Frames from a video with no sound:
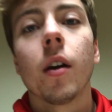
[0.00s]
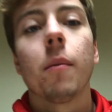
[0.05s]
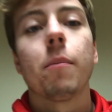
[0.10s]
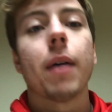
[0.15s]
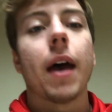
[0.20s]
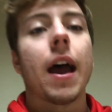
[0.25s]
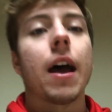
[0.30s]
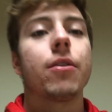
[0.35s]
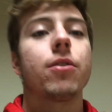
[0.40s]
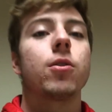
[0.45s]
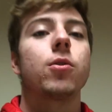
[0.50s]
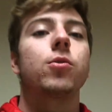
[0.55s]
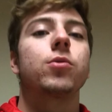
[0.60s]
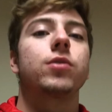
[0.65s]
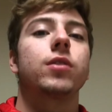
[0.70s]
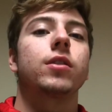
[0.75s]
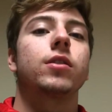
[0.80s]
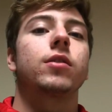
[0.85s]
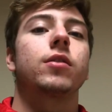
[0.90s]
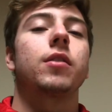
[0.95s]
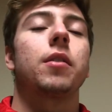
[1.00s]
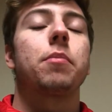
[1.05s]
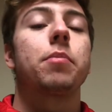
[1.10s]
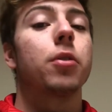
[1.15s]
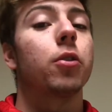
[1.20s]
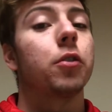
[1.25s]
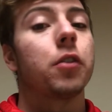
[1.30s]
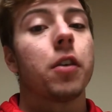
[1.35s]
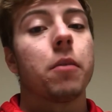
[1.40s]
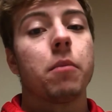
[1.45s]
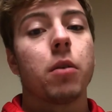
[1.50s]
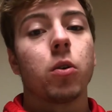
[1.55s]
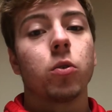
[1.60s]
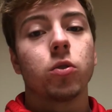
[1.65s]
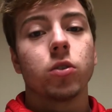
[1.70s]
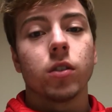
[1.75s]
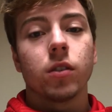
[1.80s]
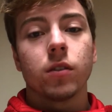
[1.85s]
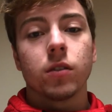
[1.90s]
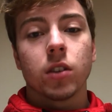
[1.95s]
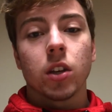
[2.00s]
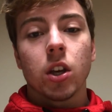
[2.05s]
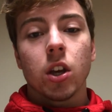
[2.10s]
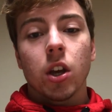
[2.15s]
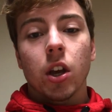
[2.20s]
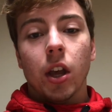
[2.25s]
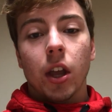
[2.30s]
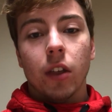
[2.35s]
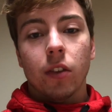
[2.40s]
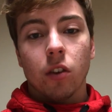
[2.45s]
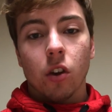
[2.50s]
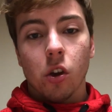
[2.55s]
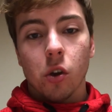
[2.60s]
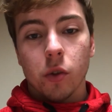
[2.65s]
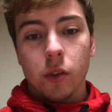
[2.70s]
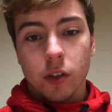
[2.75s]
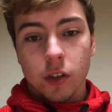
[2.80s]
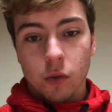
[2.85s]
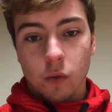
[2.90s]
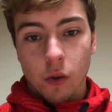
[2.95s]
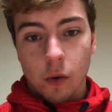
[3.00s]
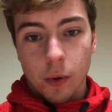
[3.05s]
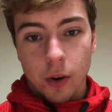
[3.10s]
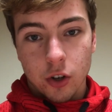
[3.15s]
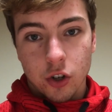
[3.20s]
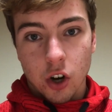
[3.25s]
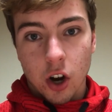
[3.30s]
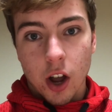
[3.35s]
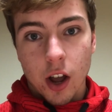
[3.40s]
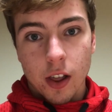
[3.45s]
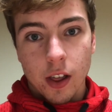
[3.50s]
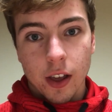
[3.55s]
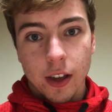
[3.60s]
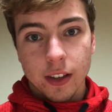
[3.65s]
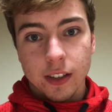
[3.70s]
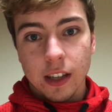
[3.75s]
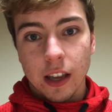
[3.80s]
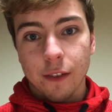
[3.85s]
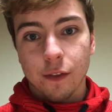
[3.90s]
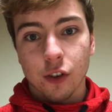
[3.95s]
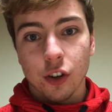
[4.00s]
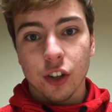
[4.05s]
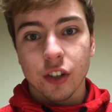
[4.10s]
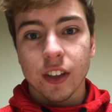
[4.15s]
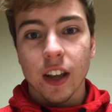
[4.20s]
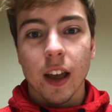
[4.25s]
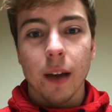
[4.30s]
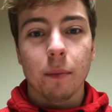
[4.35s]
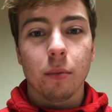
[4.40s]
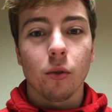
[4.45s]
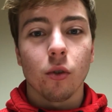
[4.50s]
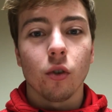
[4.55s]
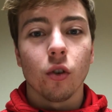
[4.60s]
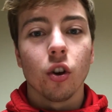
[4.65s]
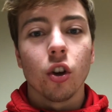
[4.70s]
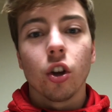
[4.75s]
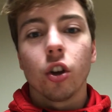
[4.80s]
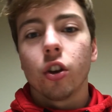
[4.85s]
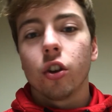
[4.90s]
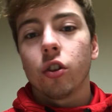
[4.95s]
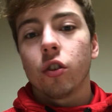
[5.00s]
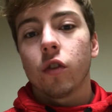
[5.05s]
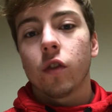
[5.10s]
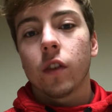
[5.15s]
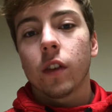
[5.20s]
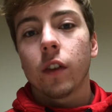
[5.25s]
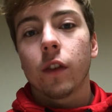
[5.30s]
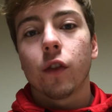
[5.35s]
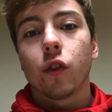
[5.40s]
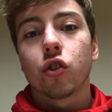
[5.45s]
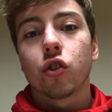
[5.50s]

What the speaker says: Pathos is the appeal to the emotions. And so this is where we try, like, say for example, if